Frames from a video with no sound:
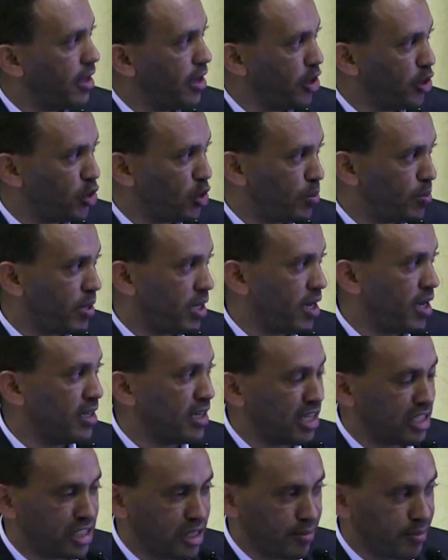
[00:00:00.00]
Ethiopia, and
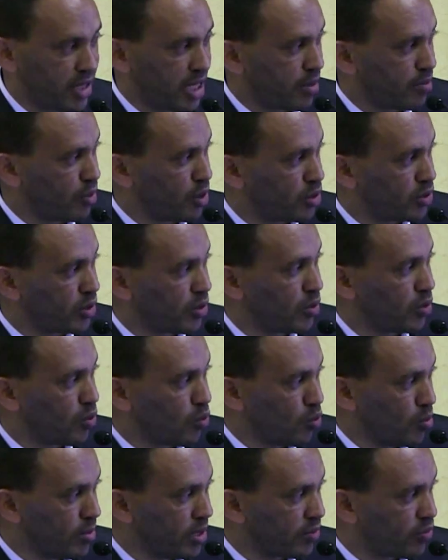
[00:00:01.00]
at the same time also,
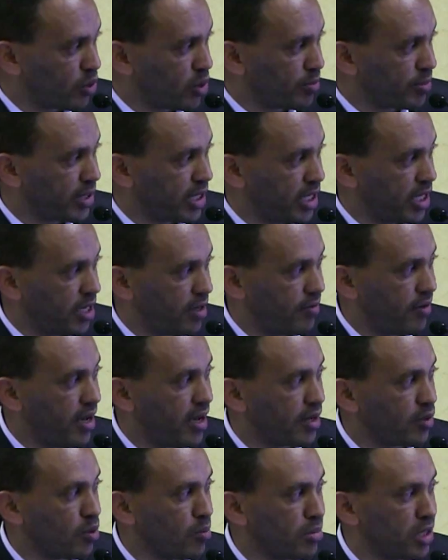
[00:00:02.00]
women from Kenya have
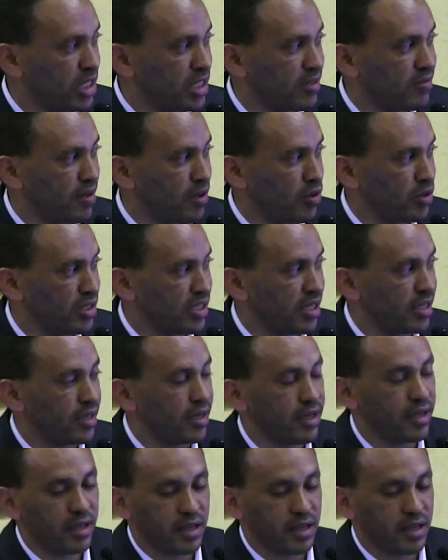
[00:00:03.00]
higher comprehensive knowledge than